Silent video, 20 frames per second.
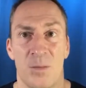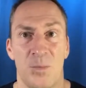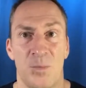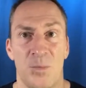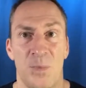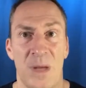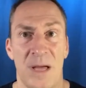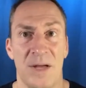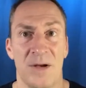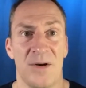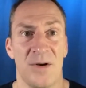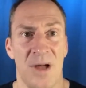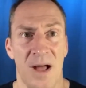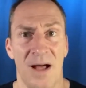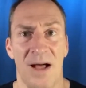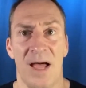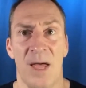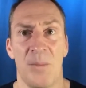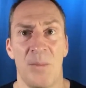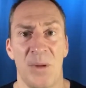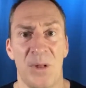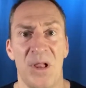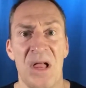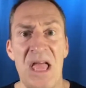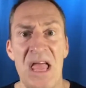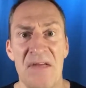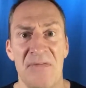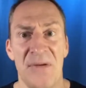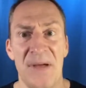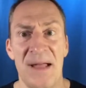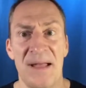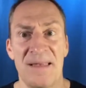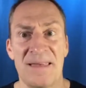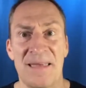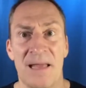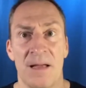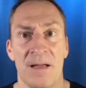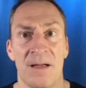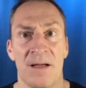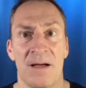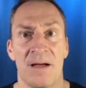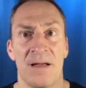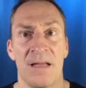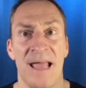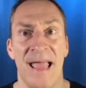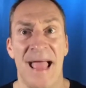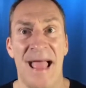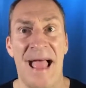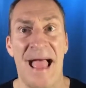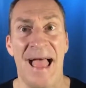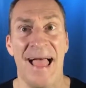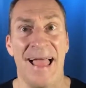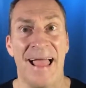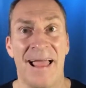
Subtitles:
Better I believe it? Yeah?